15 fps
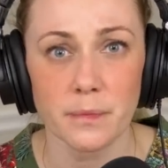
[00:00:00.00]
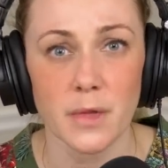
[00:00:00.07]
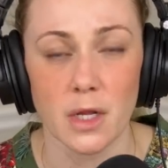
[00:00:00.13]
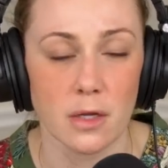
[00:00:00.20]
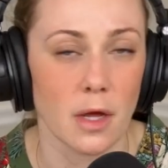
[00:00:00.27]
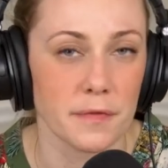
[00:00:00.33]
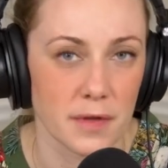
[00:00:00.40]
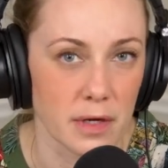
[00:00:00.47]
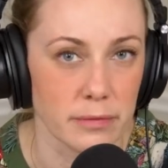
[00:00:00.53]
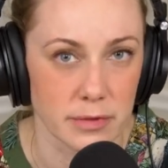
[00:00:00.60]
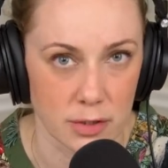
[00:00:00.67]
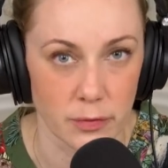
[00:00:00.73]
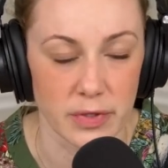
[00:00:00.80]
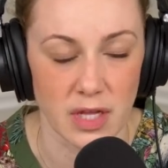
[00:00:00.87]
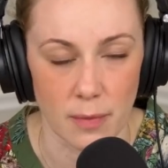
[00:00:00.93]
Not that I was
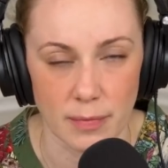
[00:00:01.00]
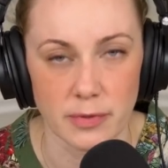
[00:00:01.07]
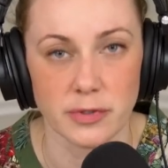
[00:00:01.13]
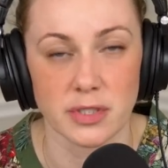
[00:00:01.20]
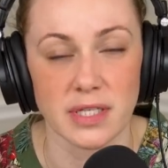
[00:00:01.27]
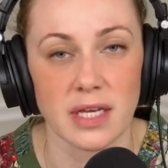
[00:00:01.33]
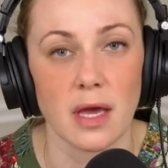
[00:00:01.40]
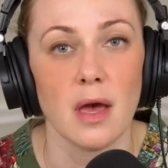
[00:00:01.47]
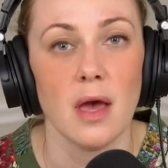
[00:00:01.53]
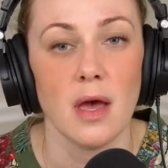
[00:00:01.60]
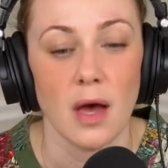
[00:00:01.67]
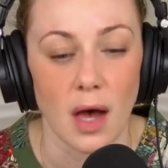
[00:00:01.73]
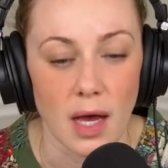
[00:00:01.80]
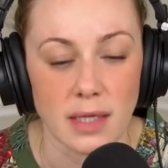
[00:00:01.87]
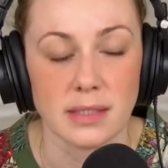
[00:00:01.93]
doing that, but just like
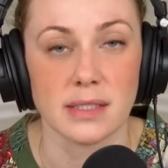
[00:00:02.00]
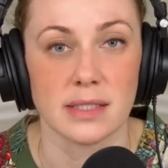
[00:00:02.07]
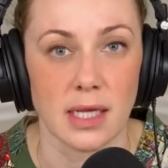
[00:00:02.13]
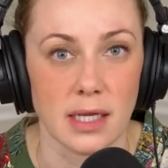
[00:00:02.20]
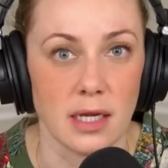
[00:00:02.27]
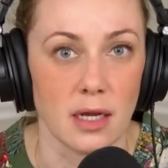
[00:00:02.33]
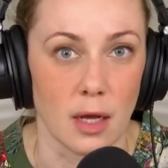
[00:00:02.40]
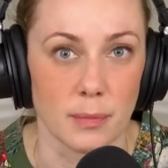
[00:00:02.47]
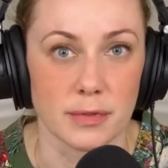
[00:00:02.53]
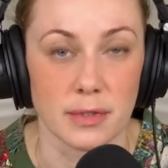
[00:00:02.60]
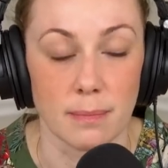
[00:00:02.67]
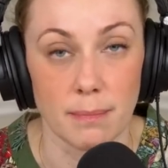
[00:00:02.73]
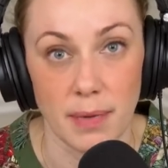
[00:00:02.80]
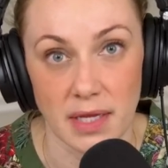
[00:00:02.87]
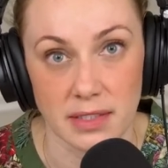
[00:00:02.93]
us setting up
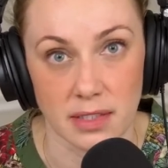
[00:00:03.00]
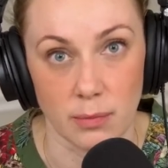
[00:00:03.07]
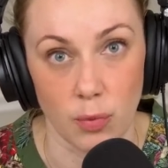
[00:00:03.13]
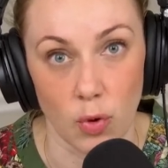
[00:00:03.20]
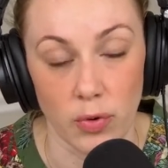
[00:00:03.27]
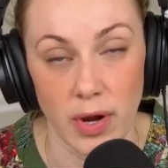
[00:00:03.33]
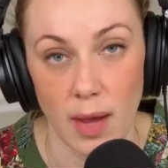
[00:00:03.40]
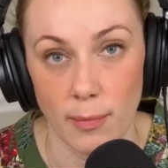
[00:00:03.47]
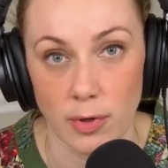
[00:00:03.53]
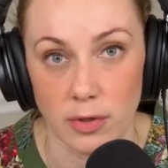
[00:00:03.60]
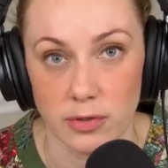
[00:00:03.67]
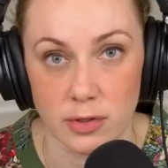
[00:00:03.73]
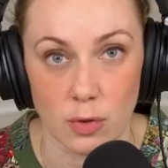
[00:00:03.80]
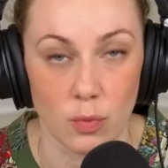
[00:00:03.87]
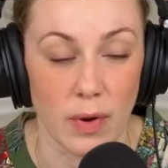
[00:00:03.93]
some basic
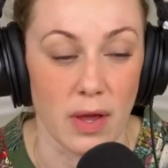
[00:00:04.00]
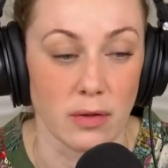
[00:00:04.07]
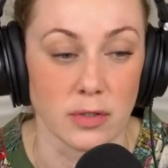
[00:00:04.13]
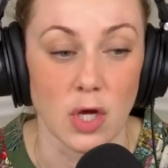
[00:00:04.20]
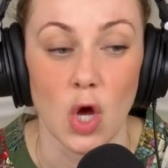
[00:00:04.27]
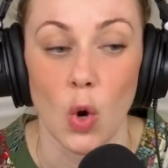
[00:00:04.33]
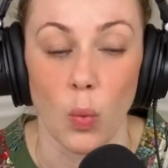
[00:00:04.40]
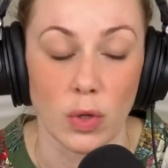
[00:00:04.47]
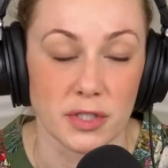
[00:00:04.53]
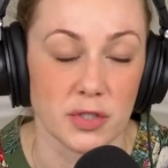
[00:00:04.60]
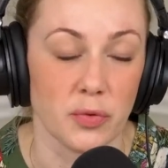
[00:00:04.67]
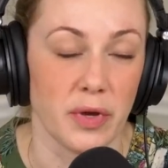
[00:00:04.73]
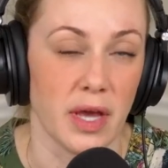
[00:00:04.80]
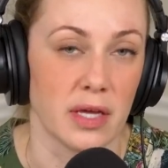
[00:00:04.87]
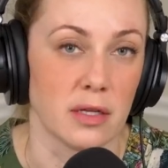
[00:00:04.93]
parameters around what's
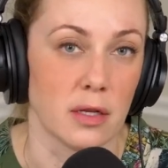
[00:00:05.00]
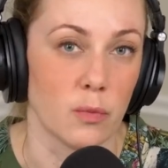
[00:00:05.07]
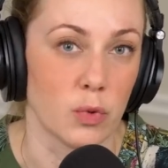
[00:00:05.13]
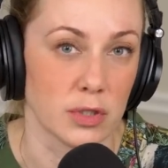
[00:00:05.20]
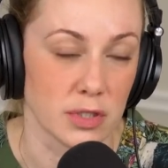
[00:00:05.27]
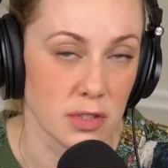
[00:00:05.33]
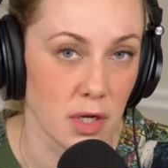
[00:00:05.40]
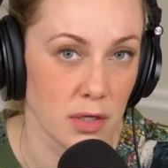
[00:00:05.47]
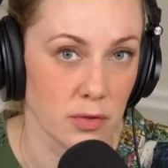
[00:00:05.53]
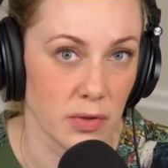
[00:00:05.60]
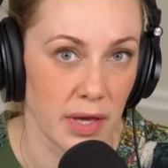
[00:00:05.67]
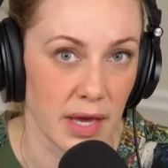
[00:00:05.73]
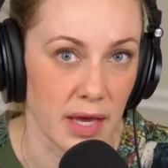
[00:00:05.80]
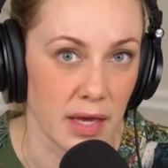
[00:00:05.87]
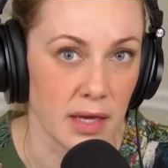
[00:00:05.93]
okay and what's not
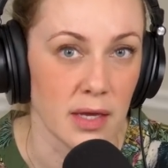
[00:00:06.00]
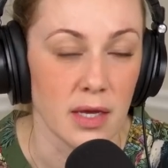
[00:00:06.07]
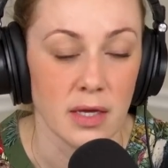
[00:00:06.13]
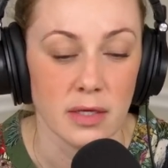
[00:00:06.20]
okay